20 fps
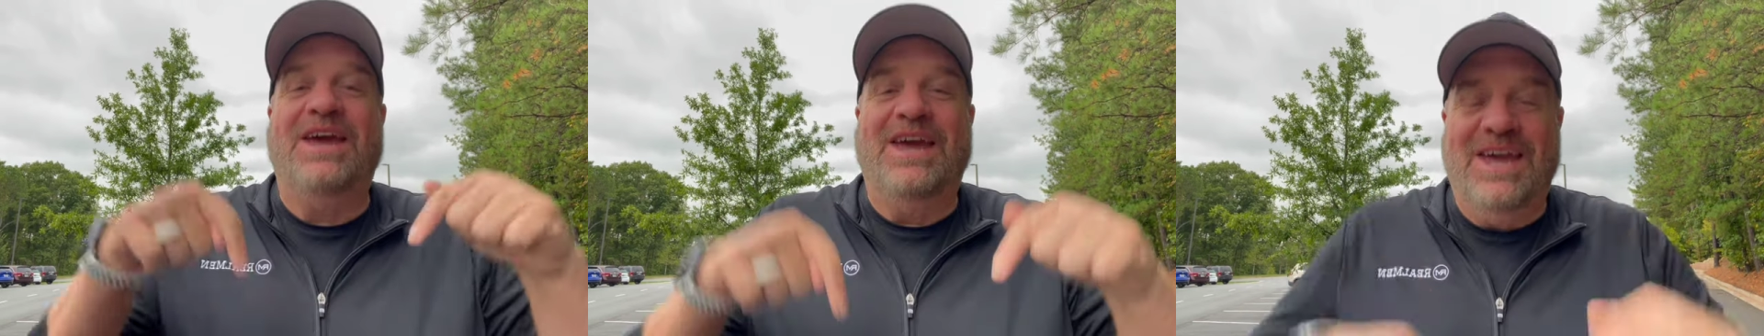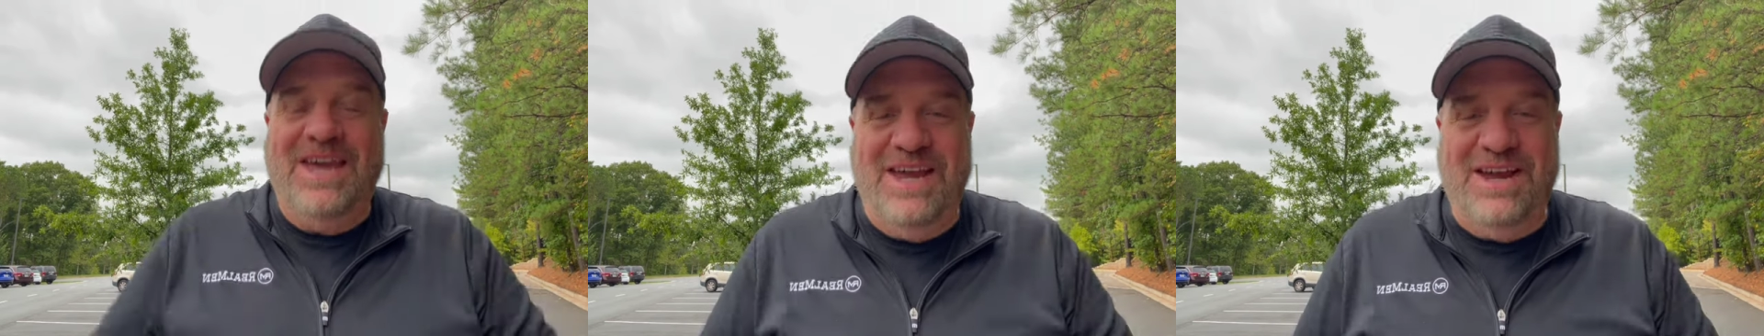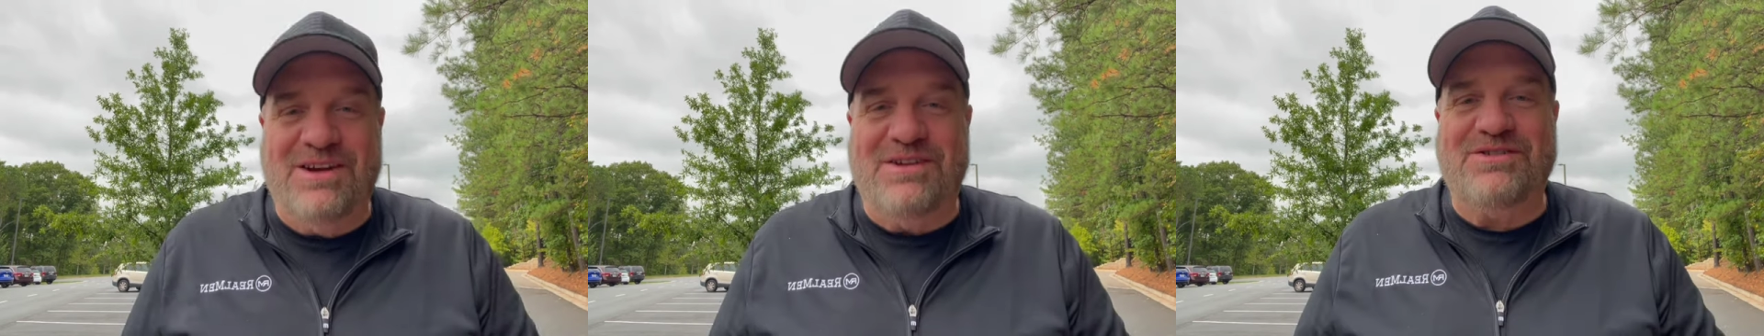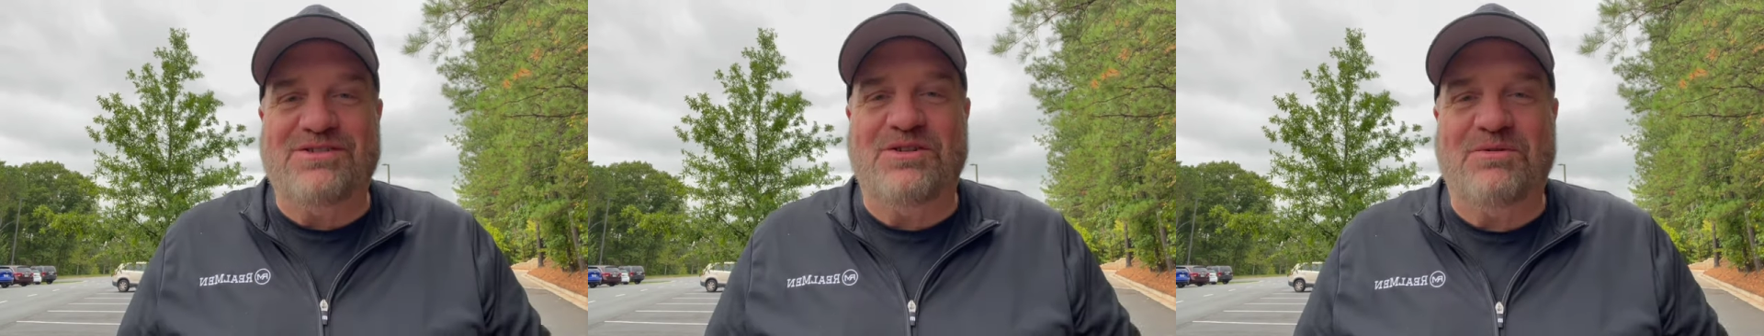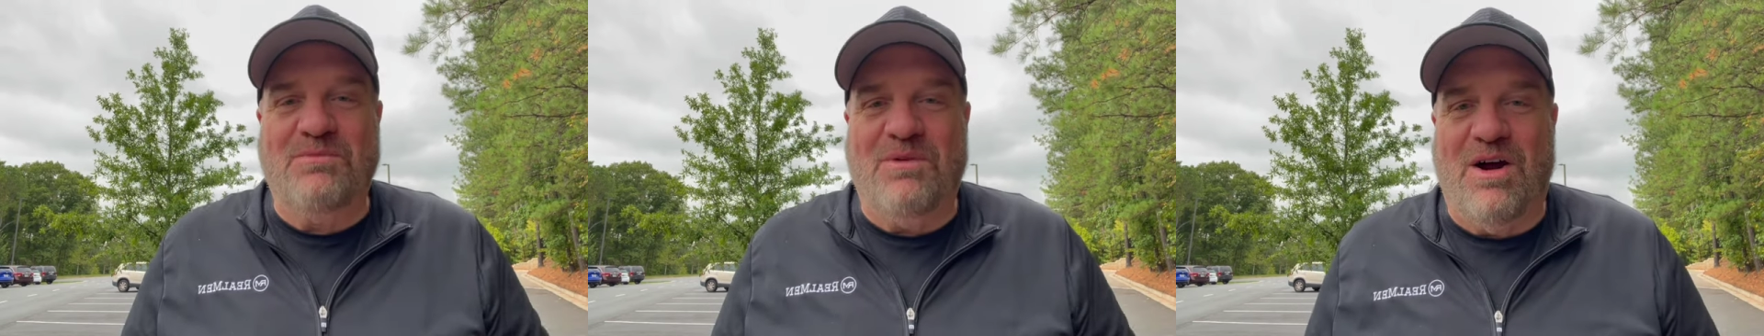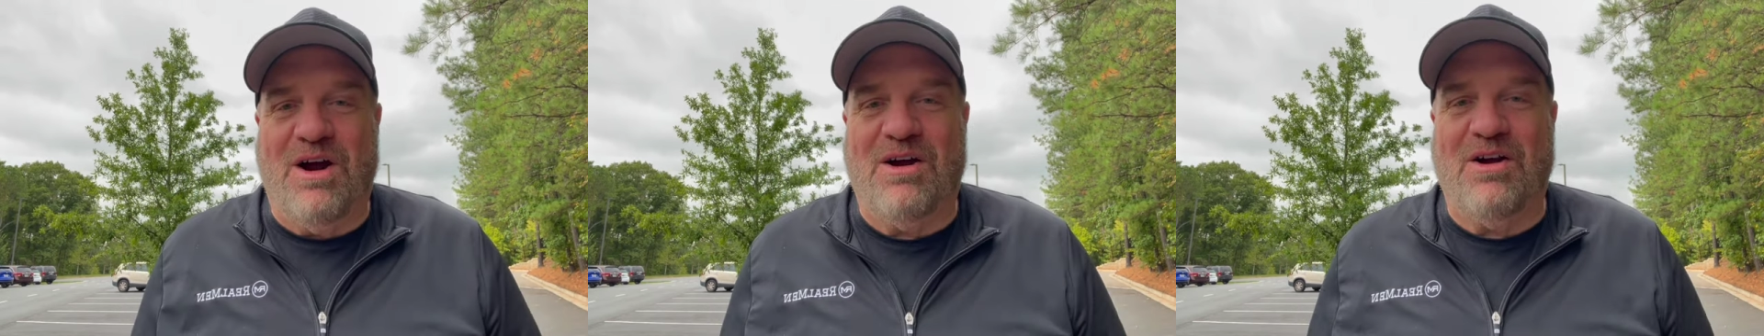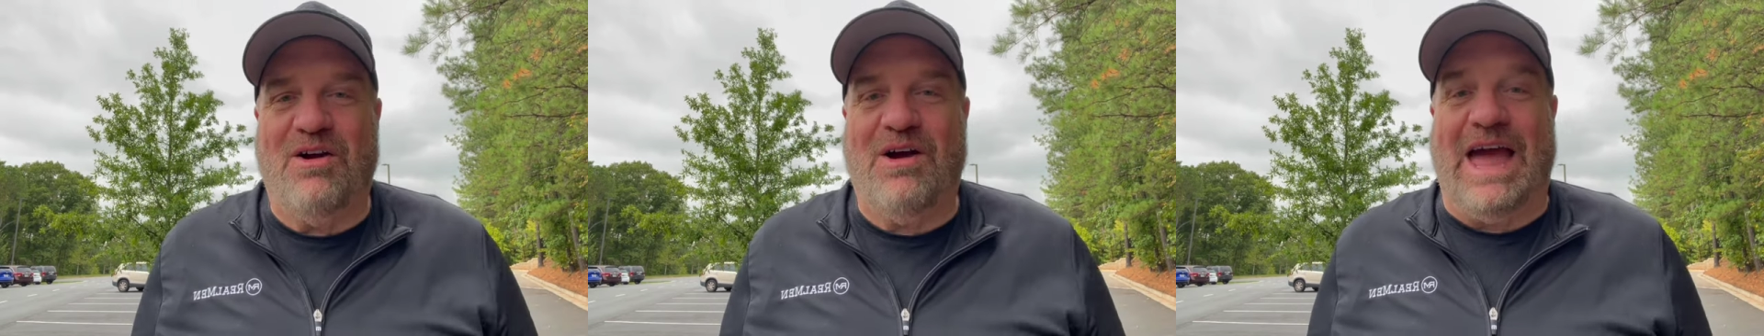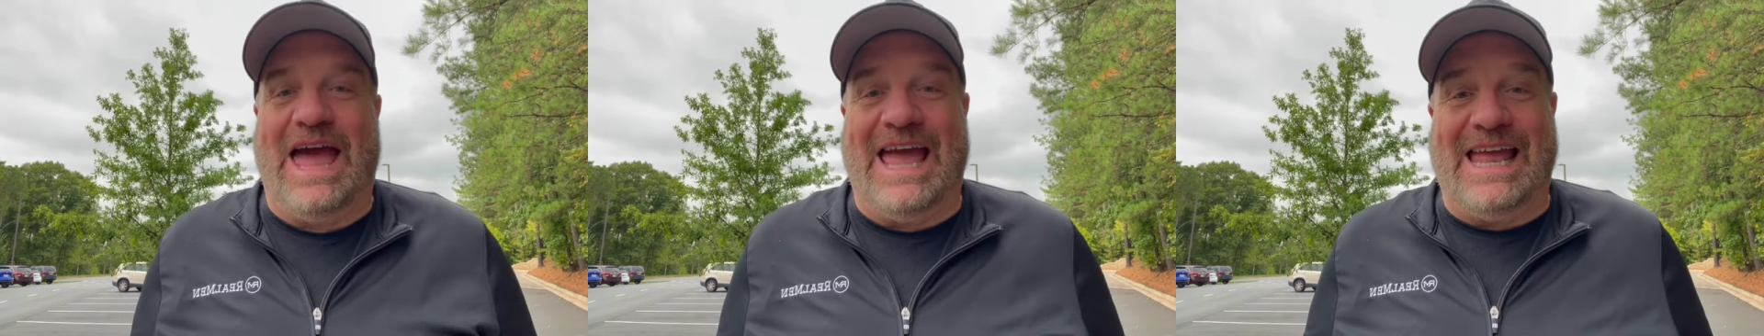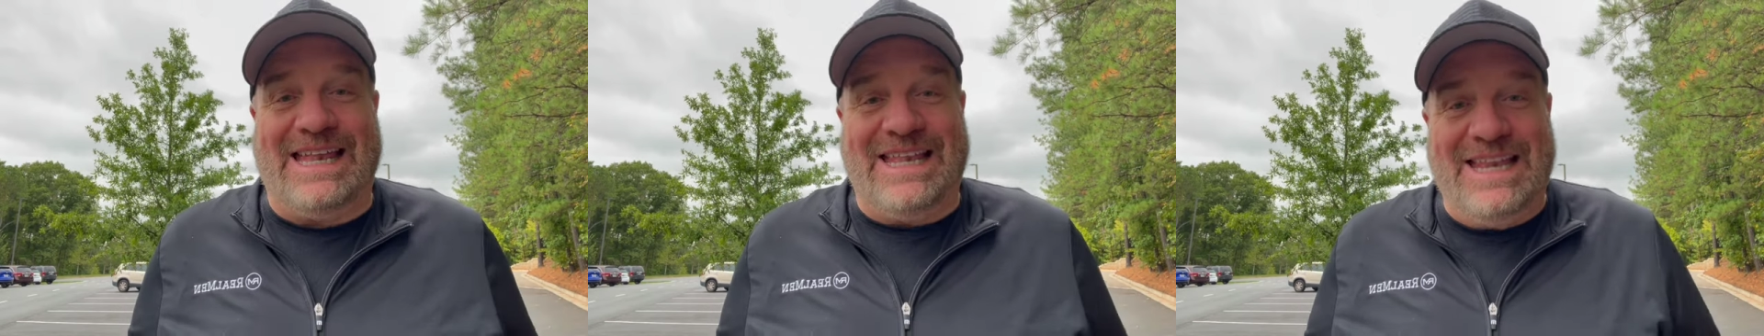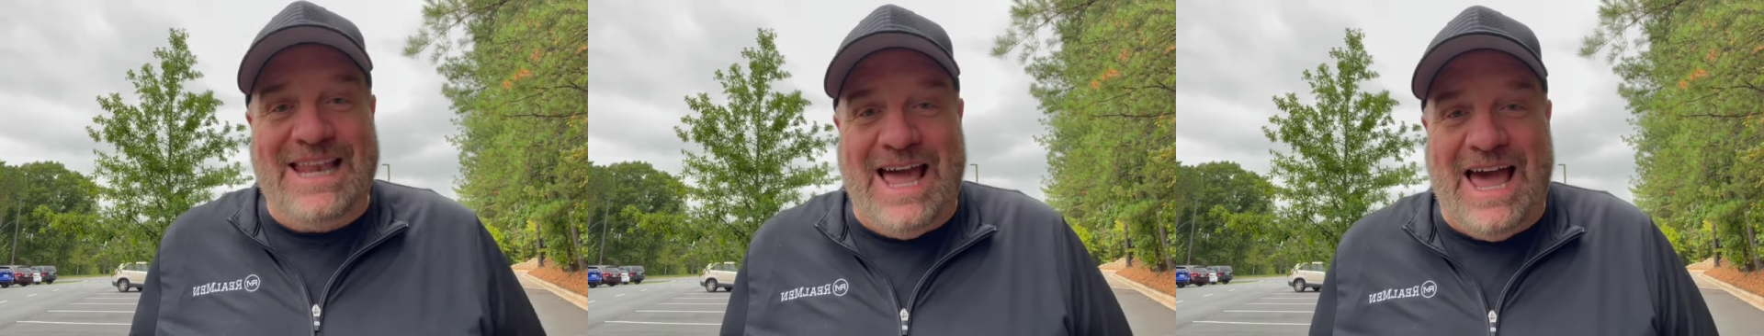here tomorrow
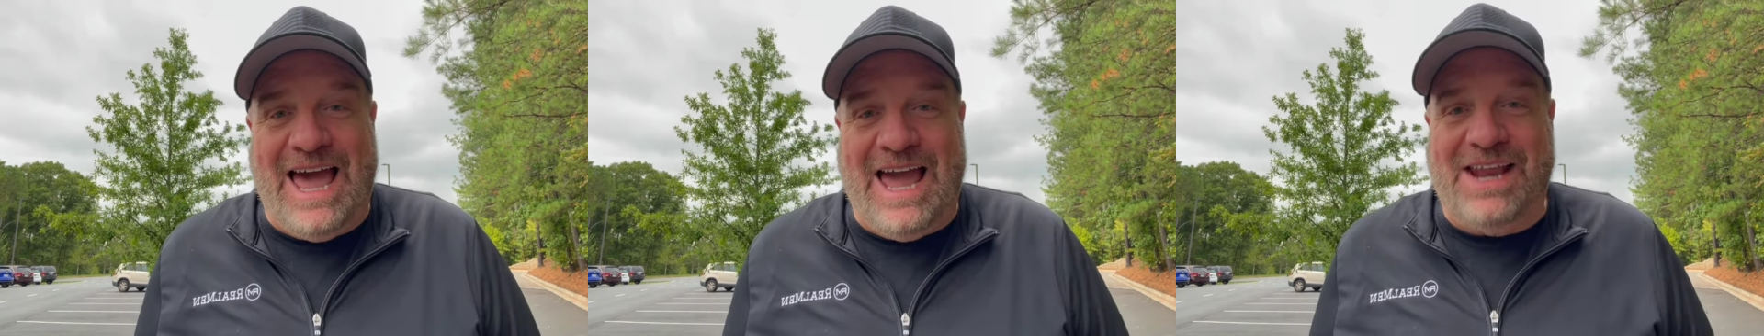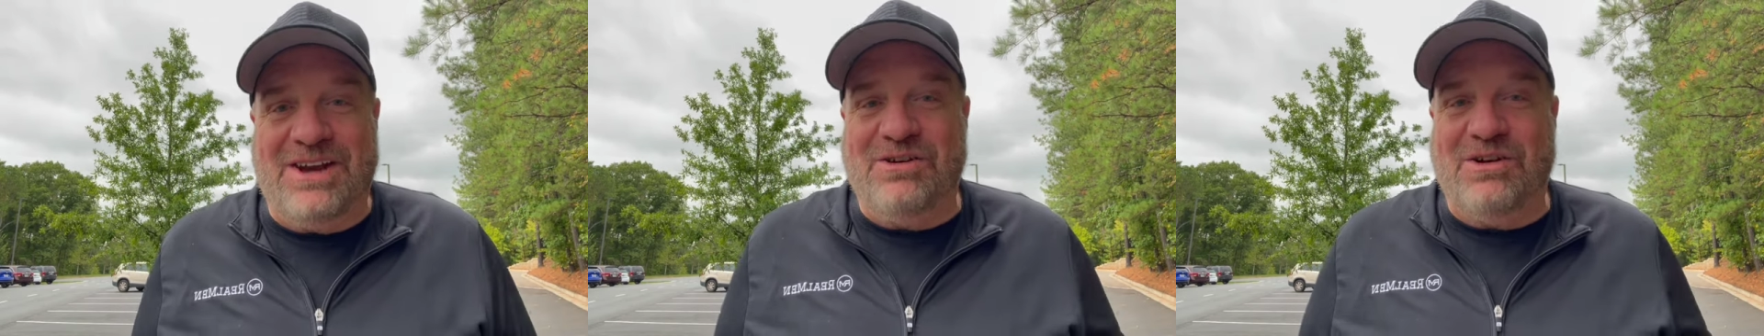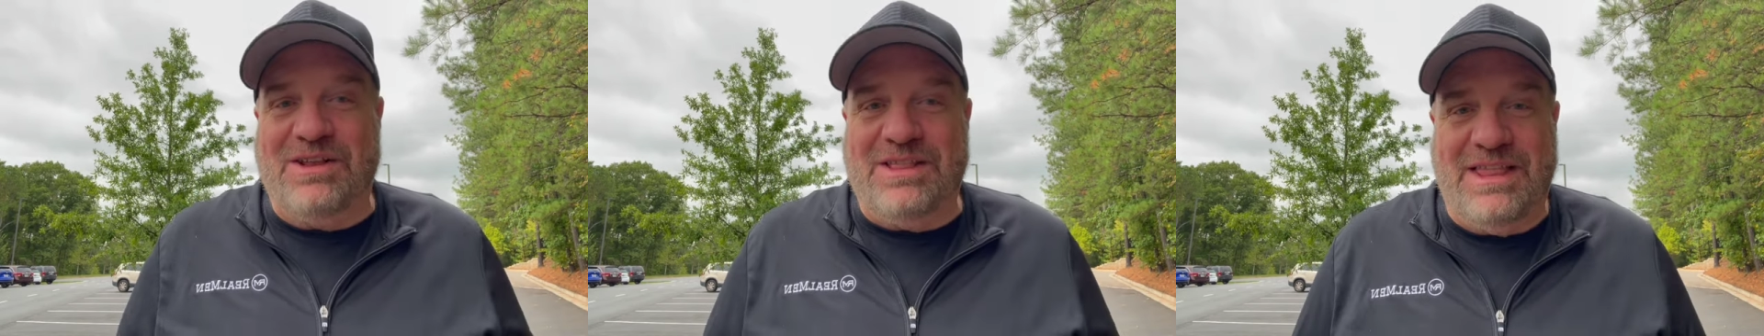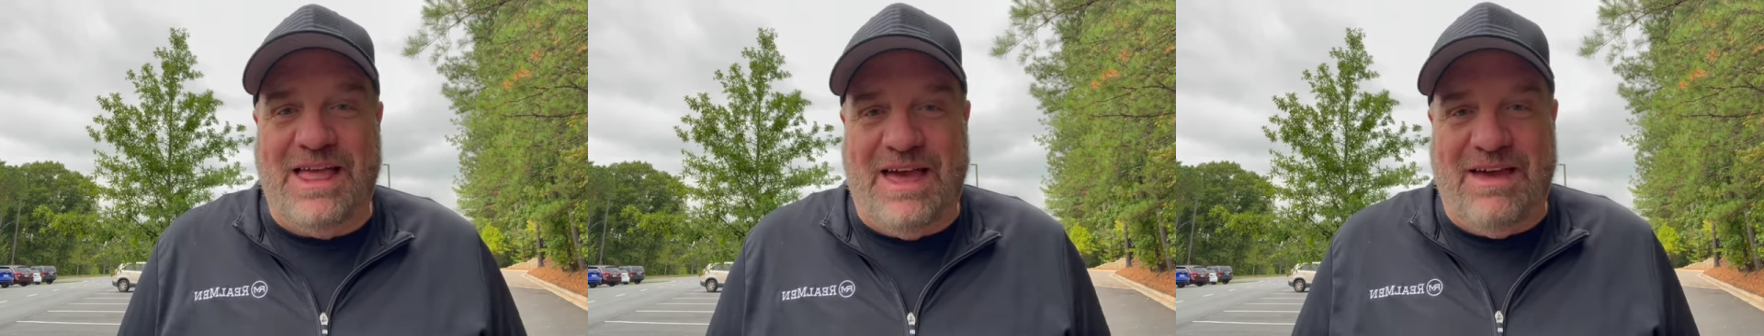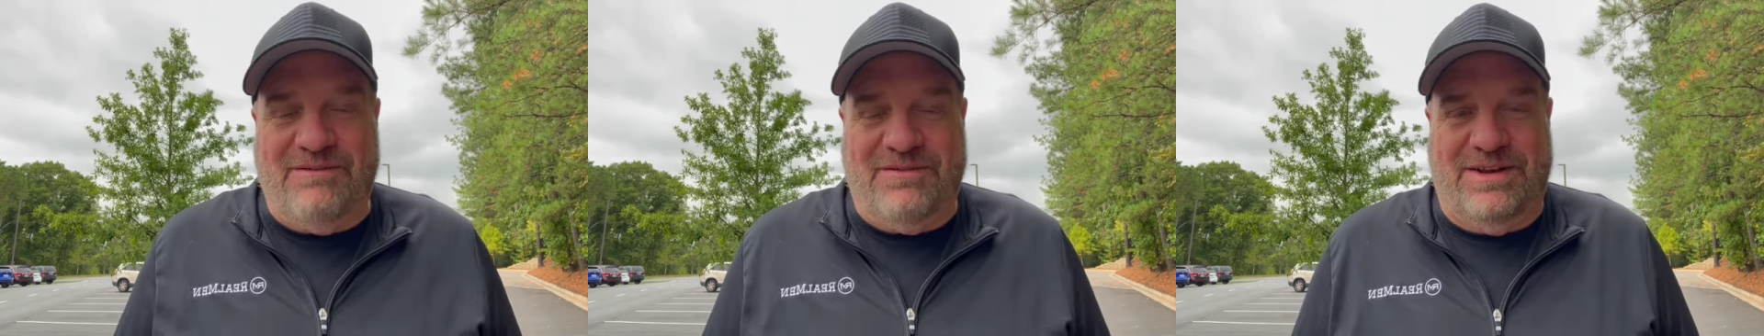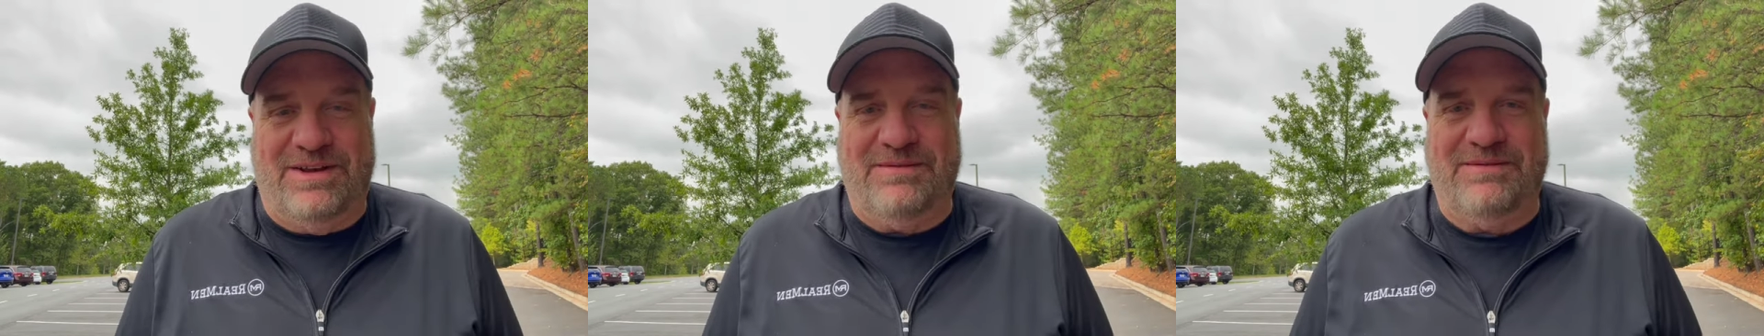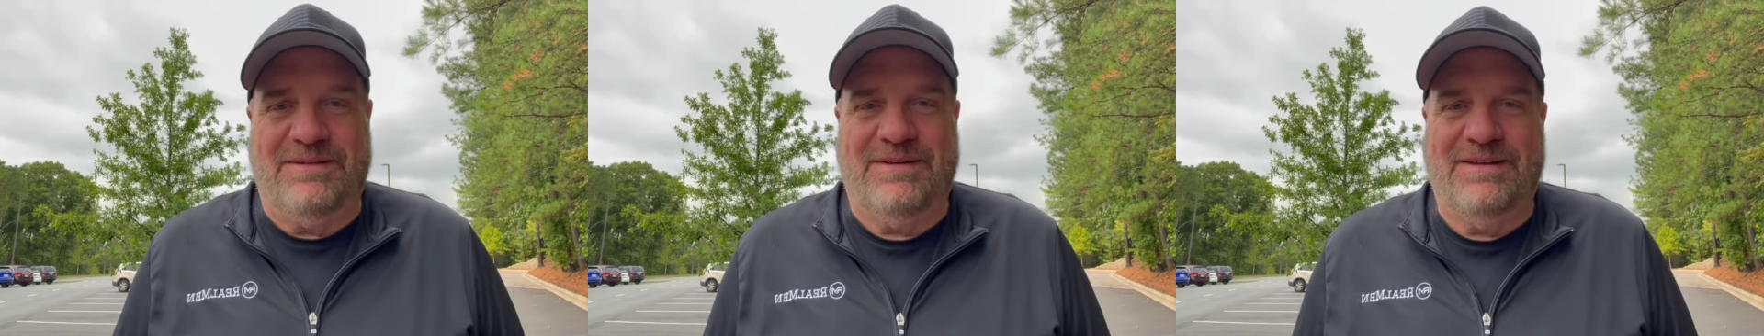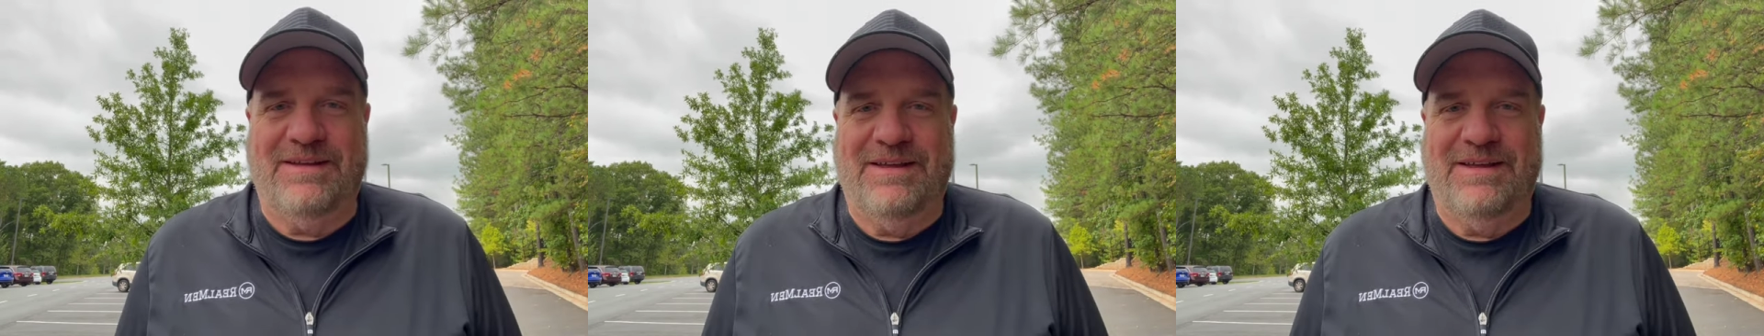at 9 or 11.